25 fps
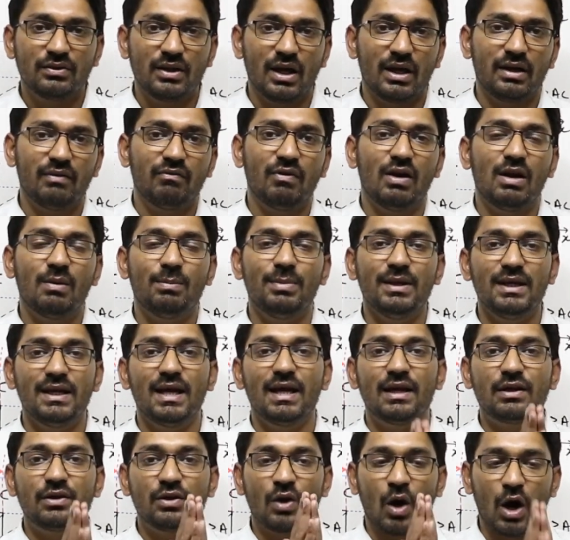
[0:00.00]
there will
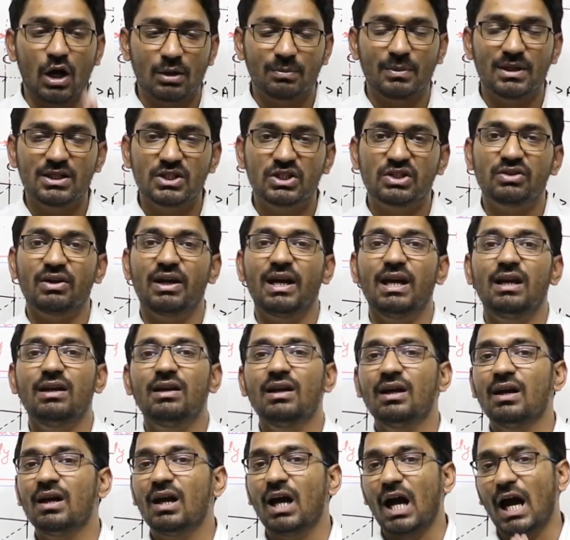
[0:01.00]
be a normal
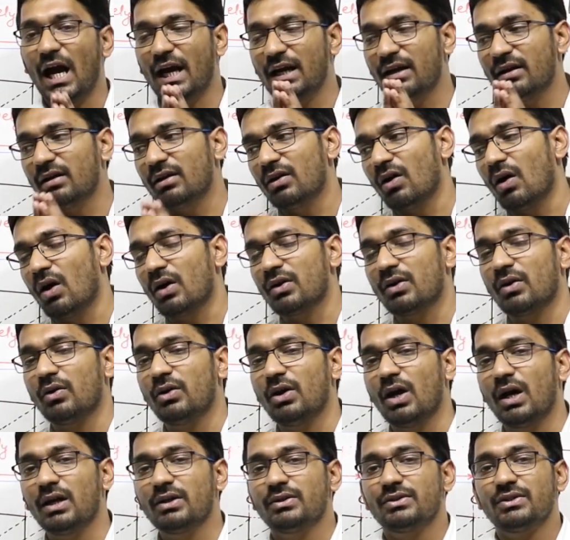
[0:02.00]
strain and
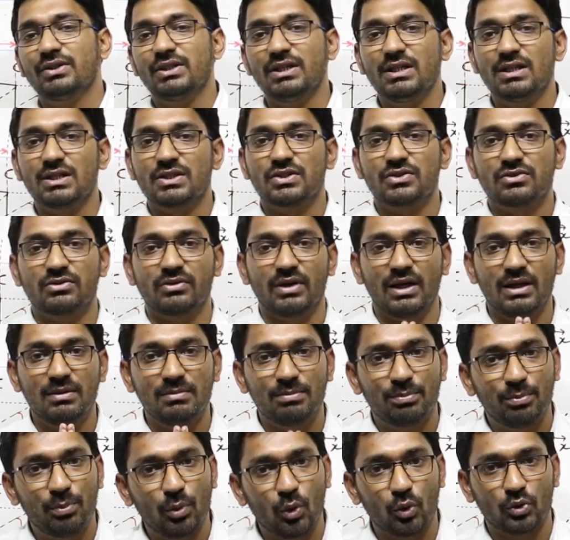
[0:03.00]
your shear
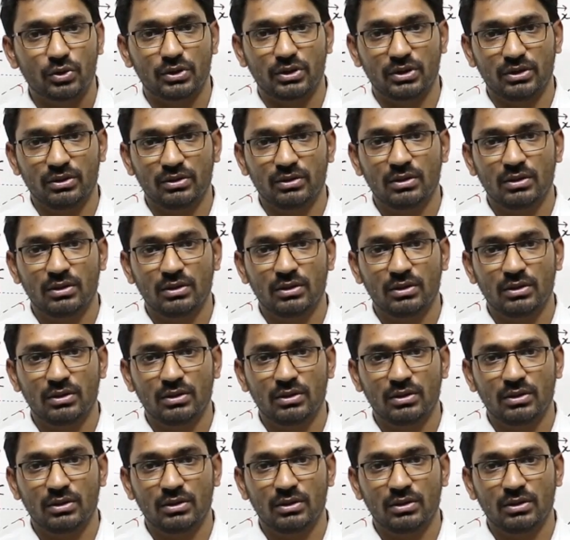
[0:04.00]
strain both.